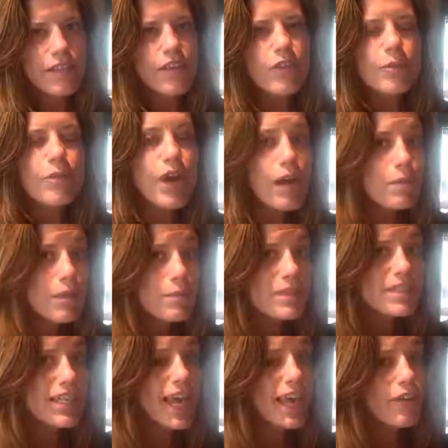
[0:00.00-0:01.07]
the other problem
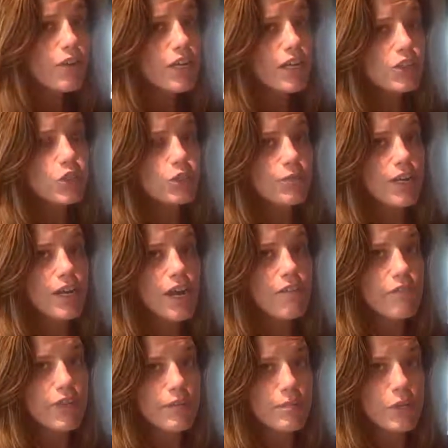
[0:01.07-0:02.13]
is agriculture
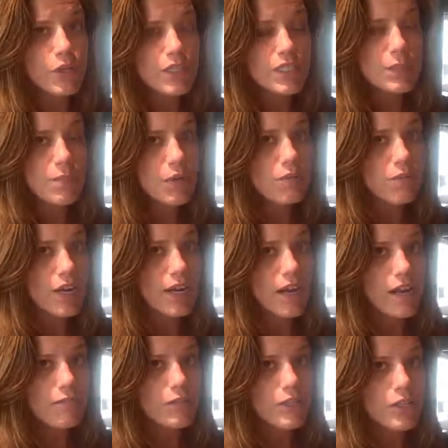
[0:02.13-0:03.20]
runoff and municipal
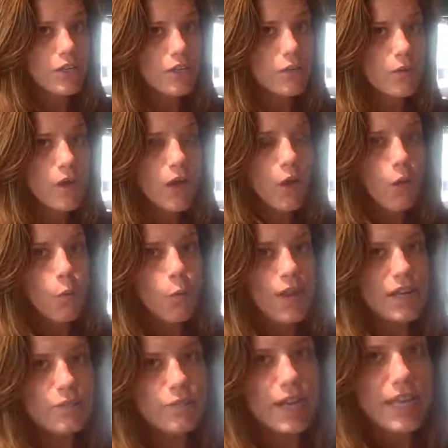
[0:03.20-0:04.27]
runoff. So when
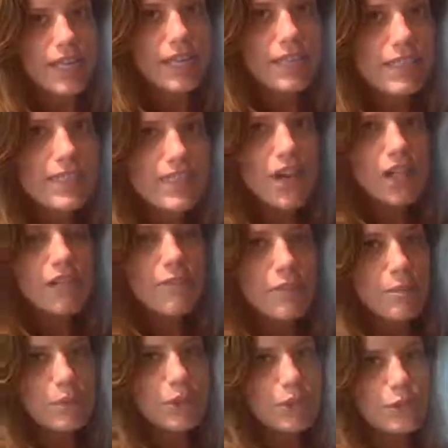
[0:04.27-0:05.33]
it rains, all of
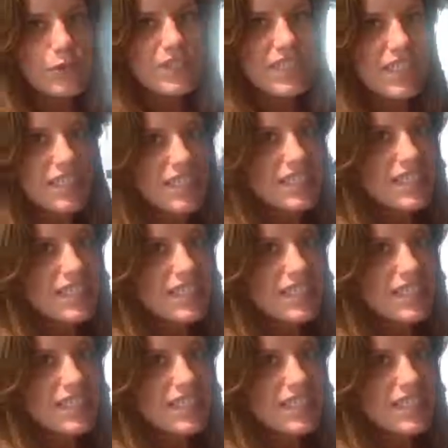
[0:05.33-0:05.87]
the pollutants in the